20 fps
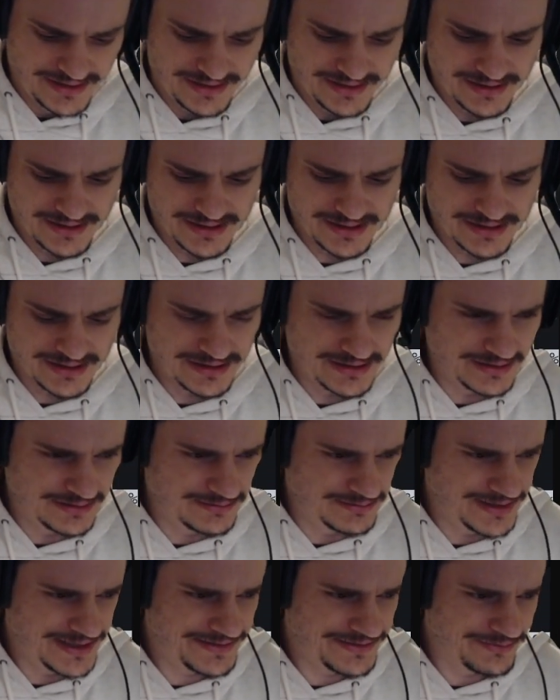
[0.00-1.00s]

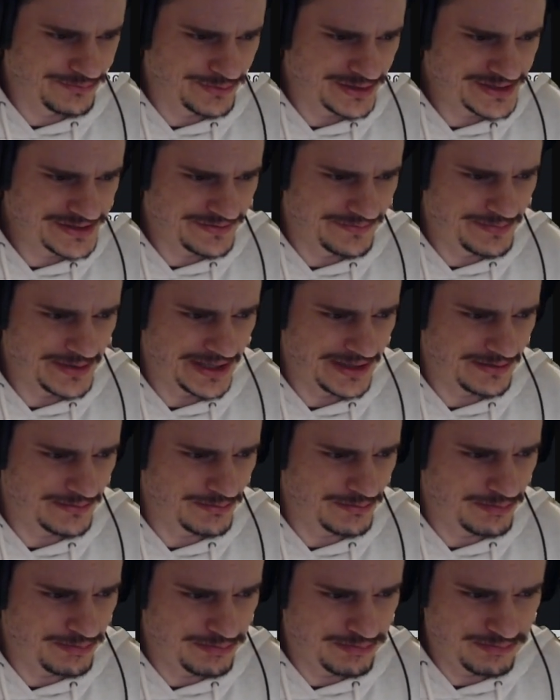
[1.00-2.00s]
At the risk of
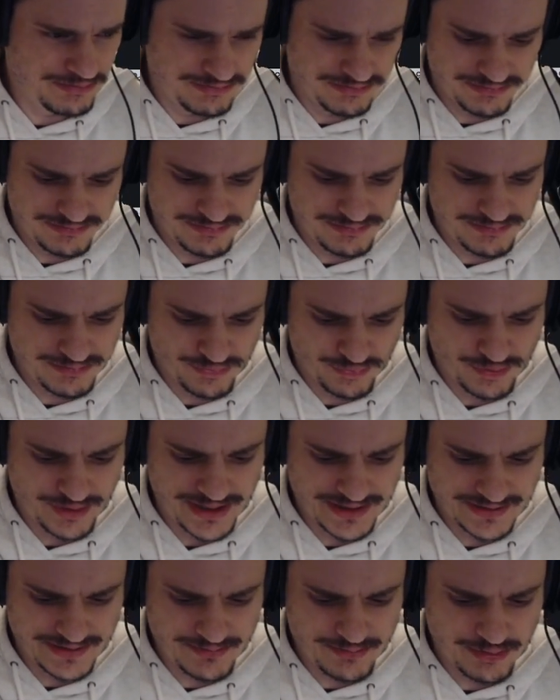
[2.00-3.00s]
being
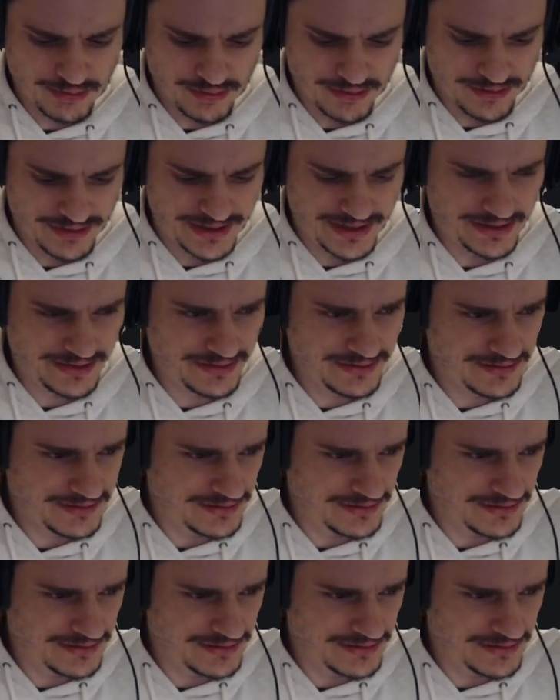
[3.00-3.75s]
really boring,